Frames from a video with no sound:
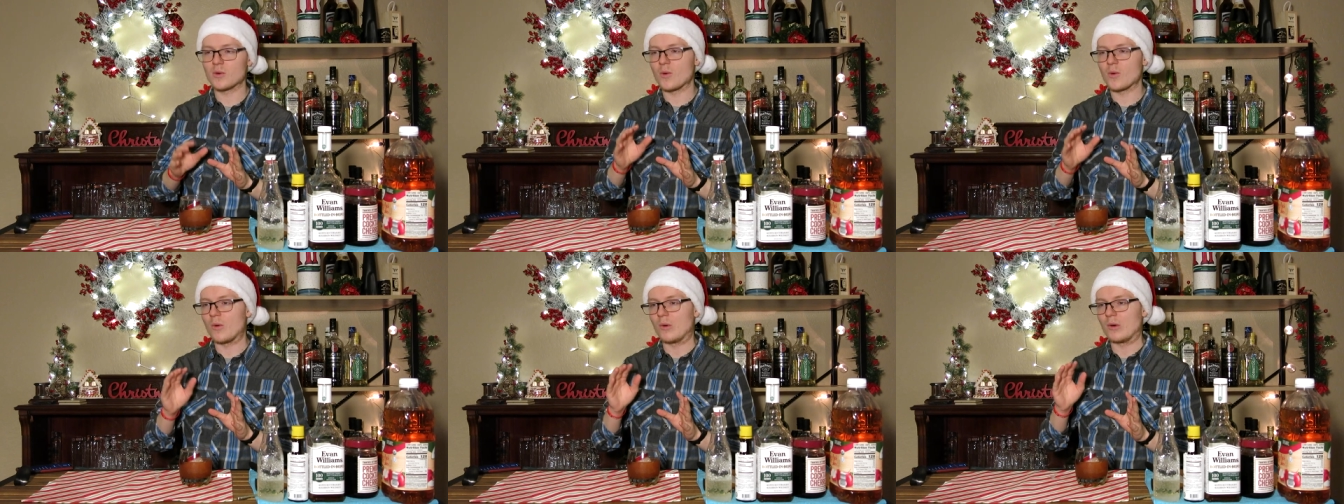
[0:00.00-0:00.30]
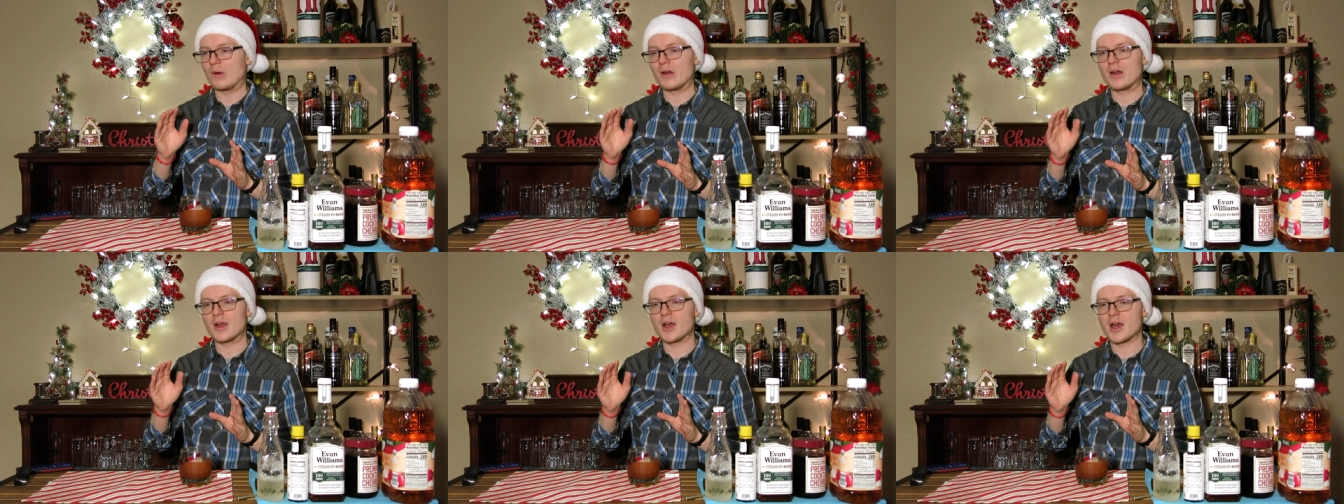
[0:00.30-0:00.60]

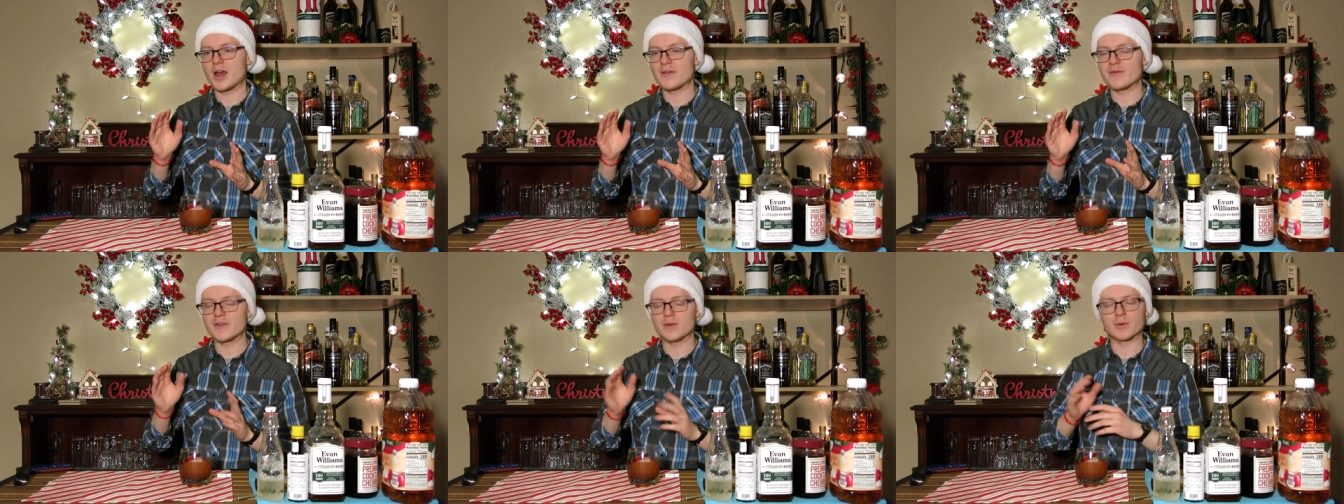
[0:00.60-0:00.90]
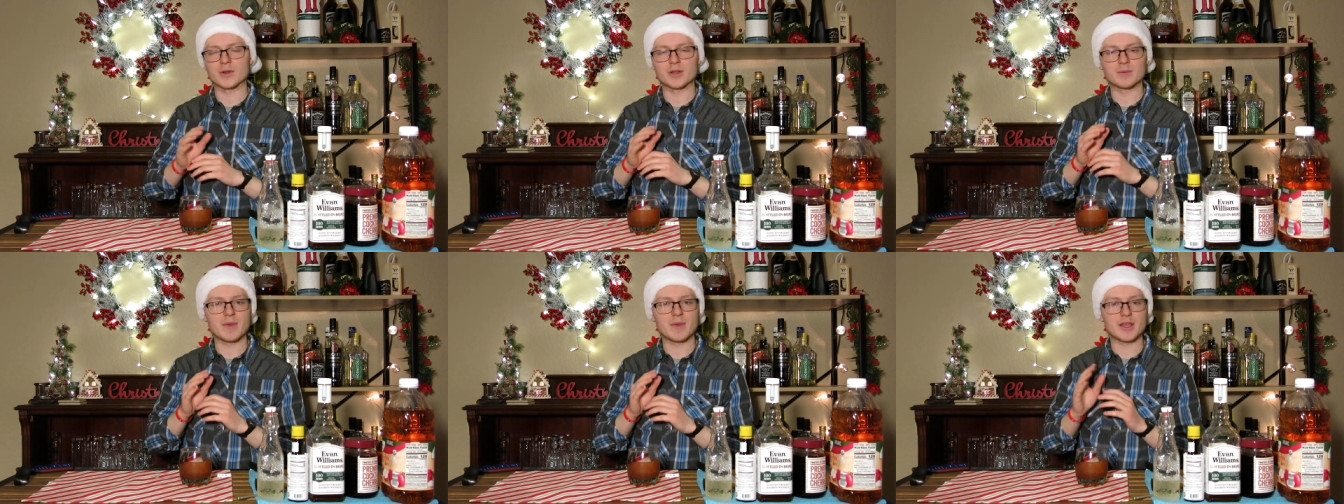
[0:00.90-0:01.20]
or if you
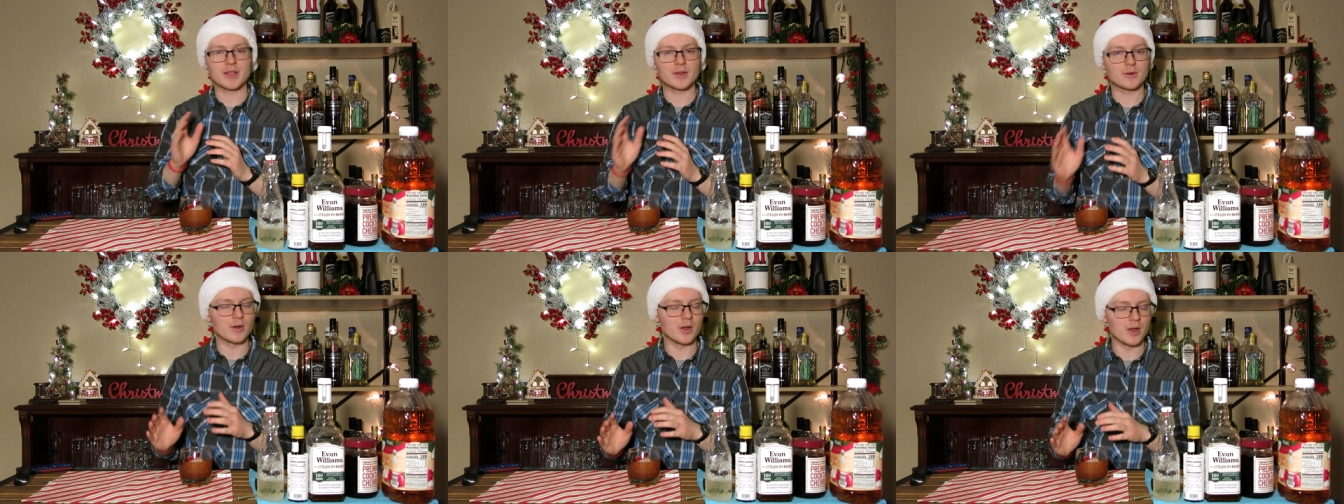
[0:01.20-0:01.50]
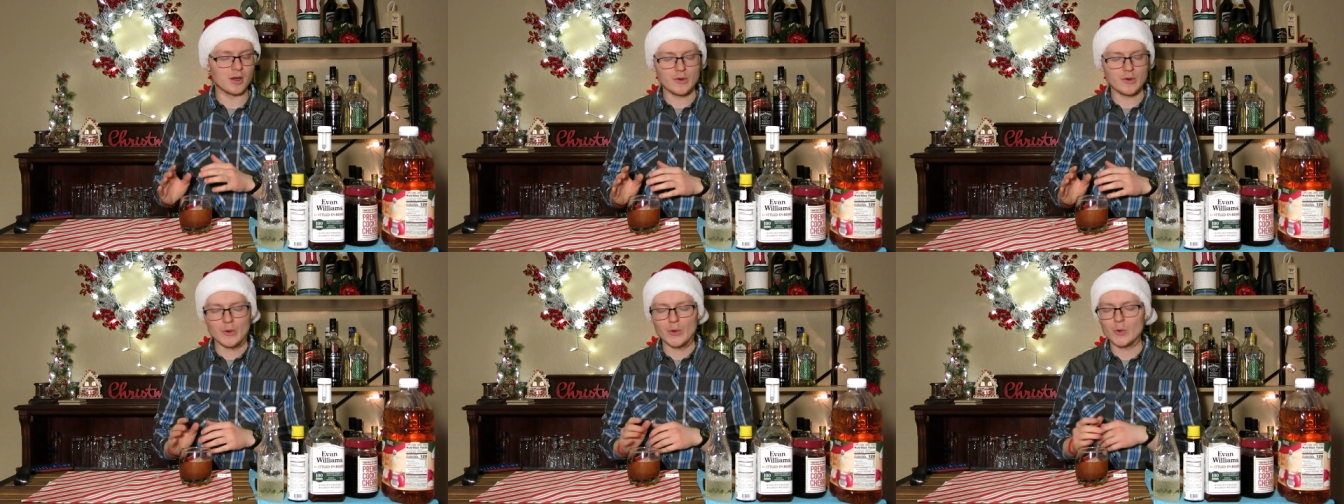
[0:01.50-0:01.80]
were to make your
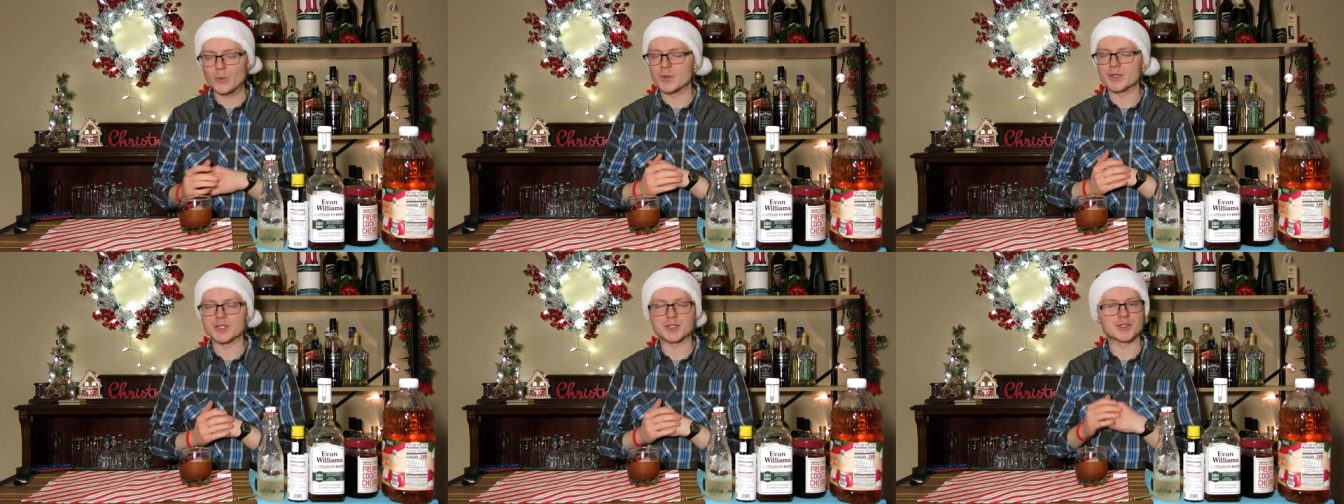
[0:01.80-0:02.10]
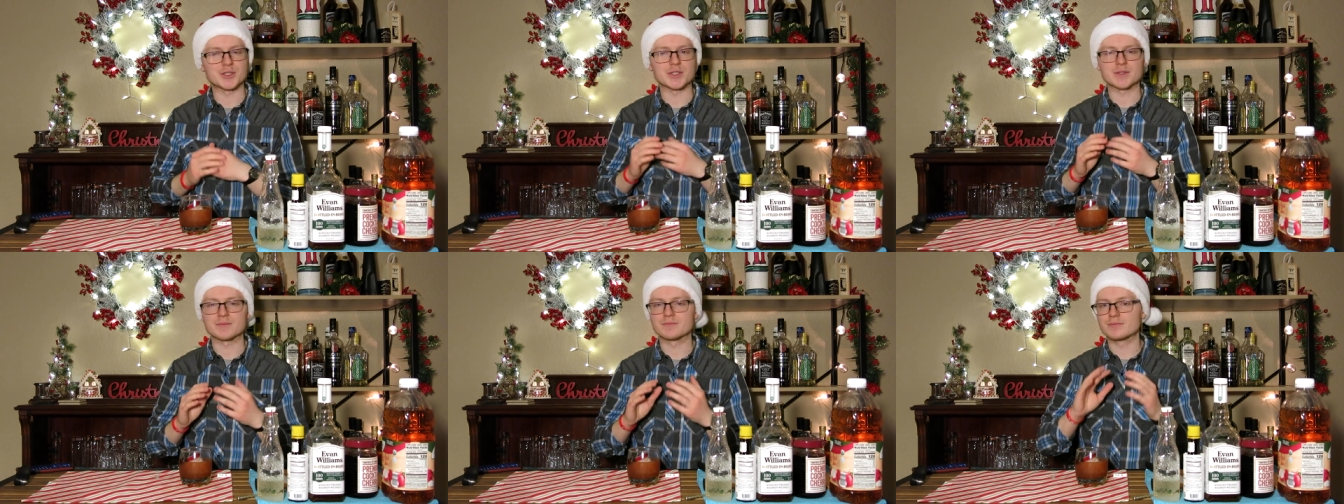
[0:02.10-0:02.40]
own, which
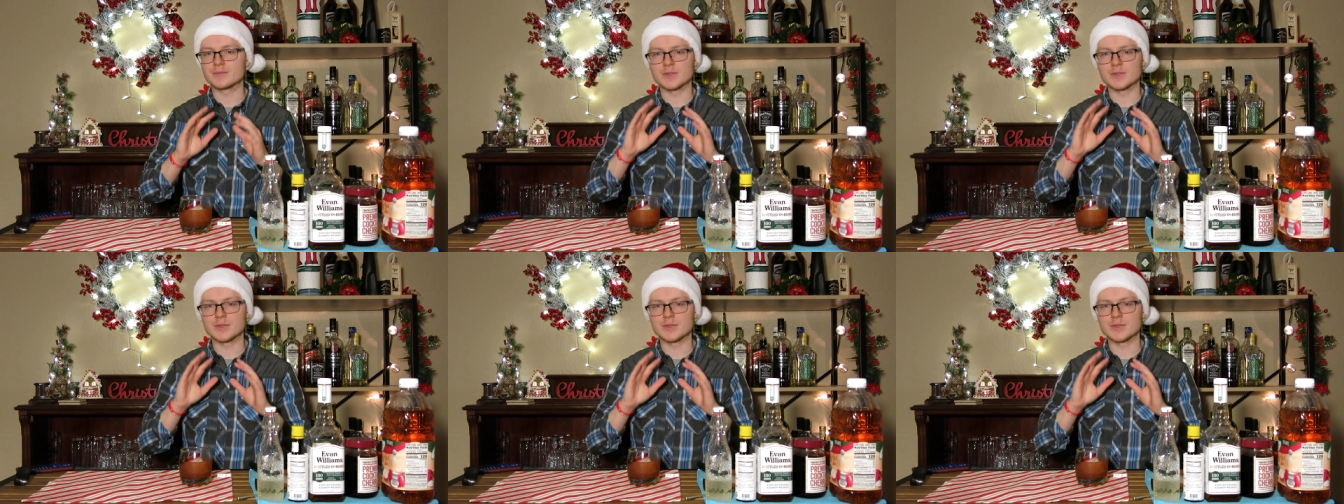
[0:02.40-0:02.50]
just,